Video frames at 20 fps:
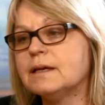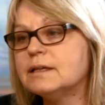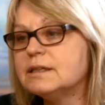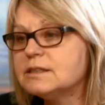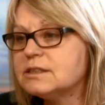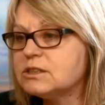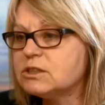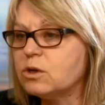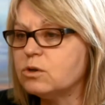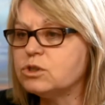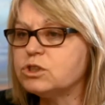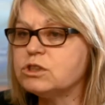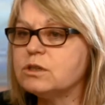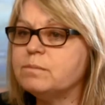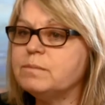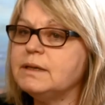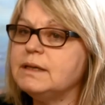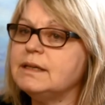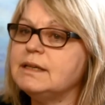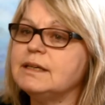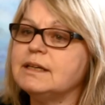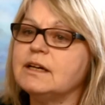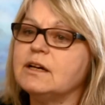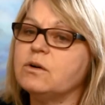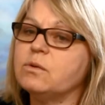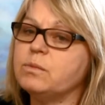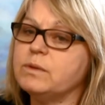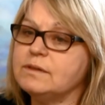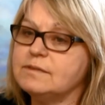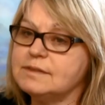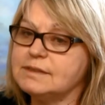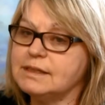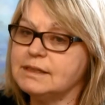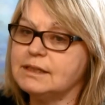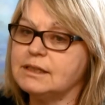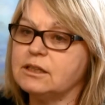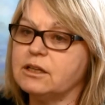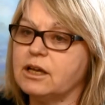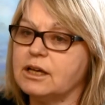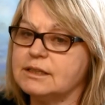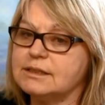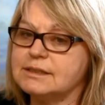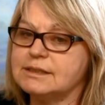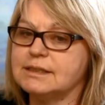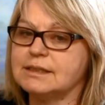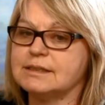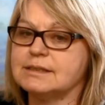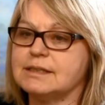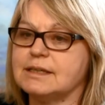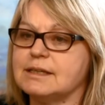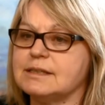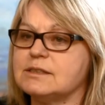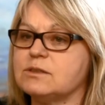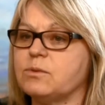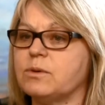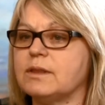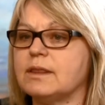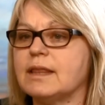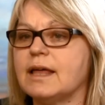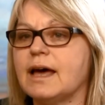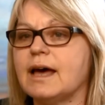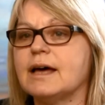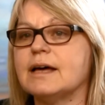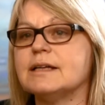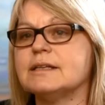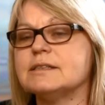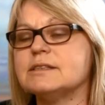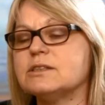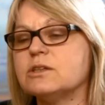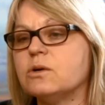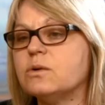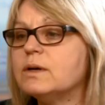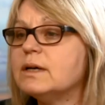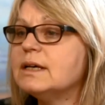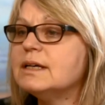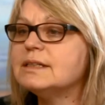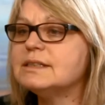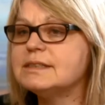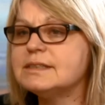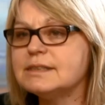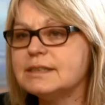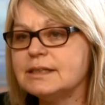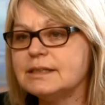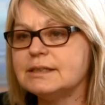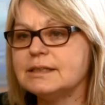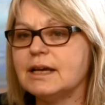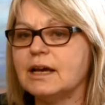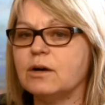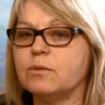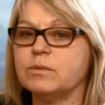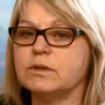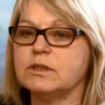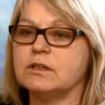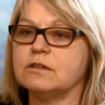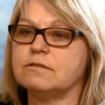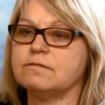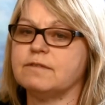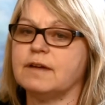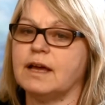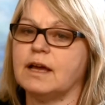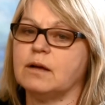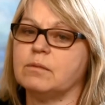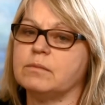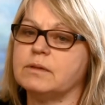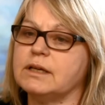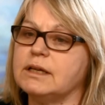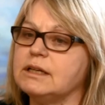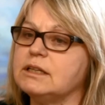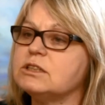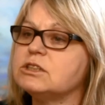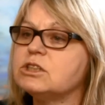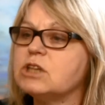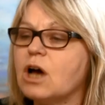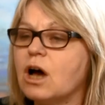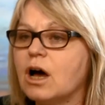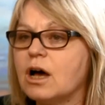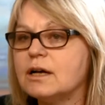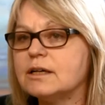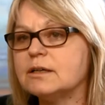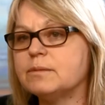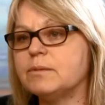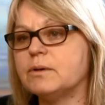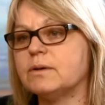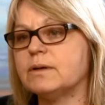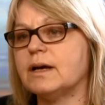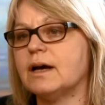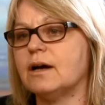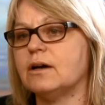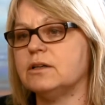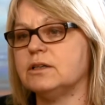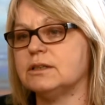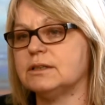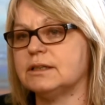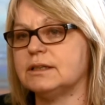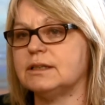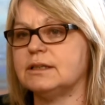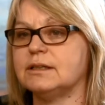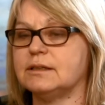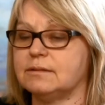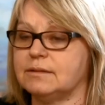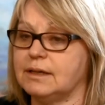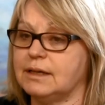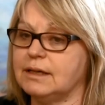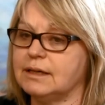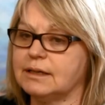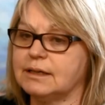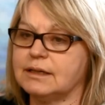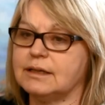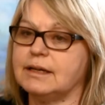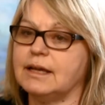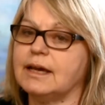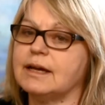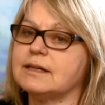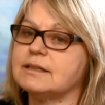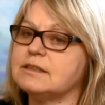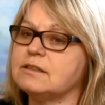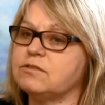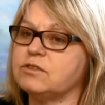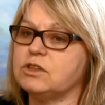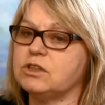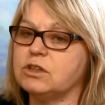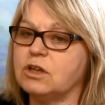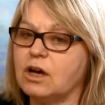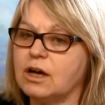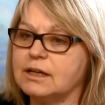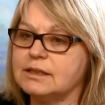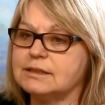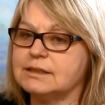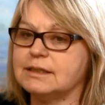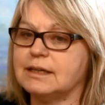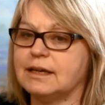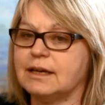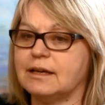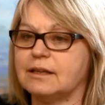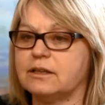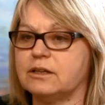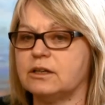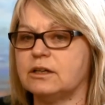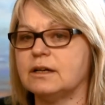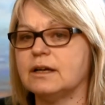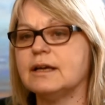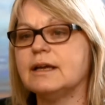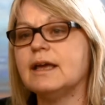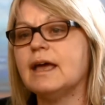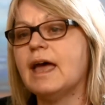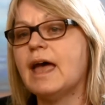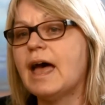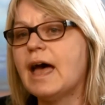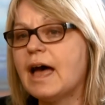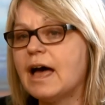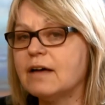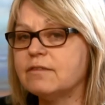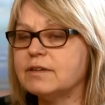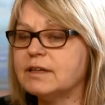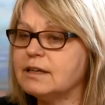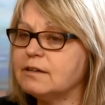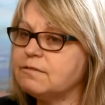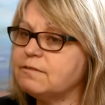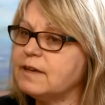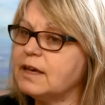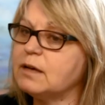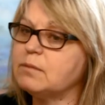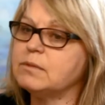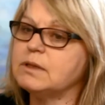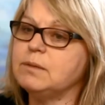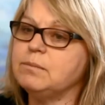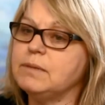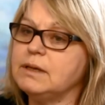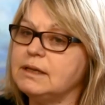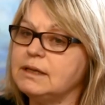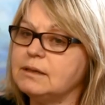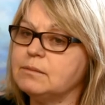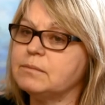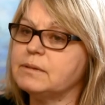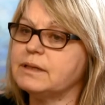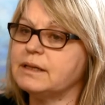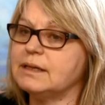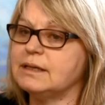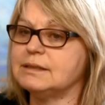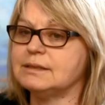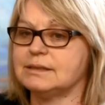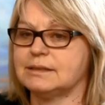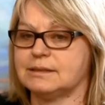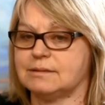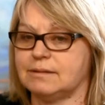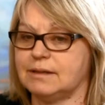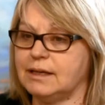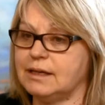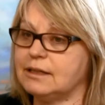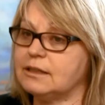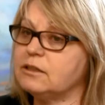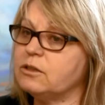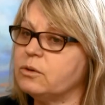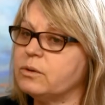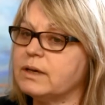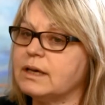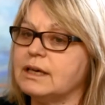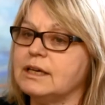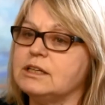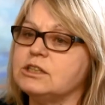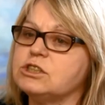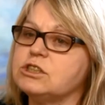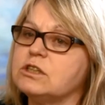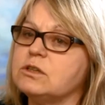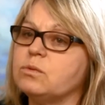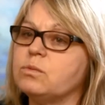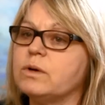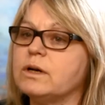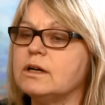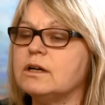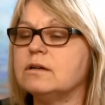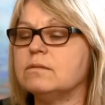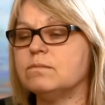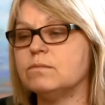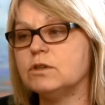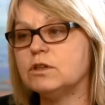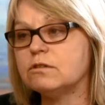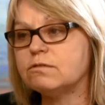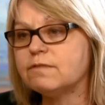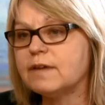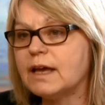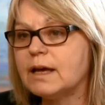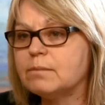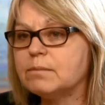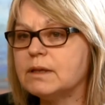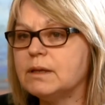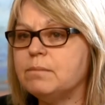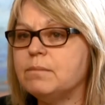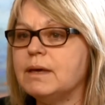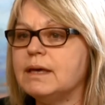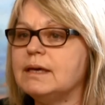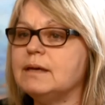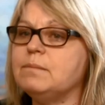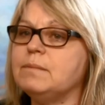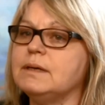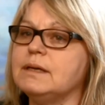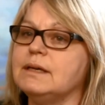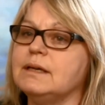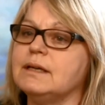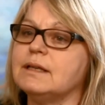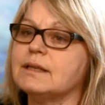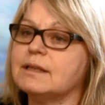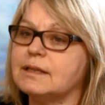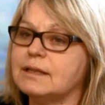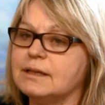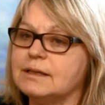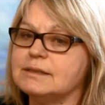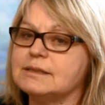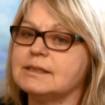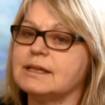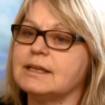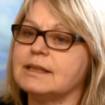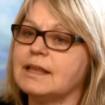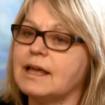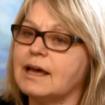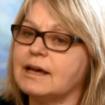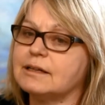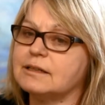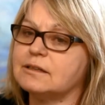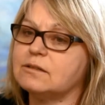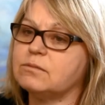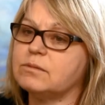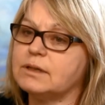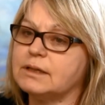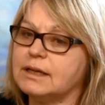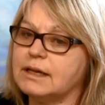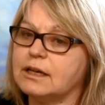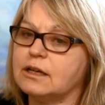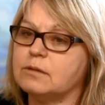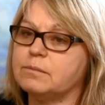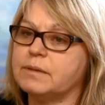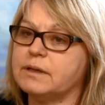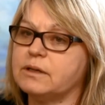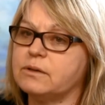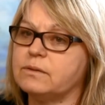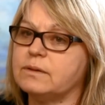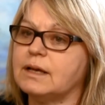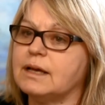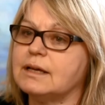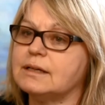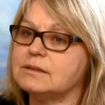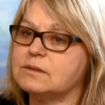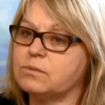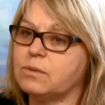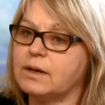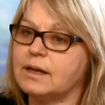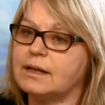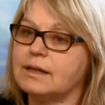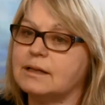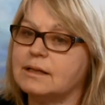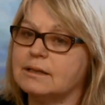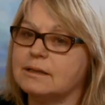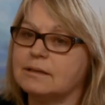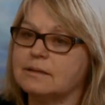Social media, we've seen a lot of success with that. So sit down with your family, talk about how you're going to connect if you're not together. Having a family meeting place in a location where your family may be, things like that can really help out as well.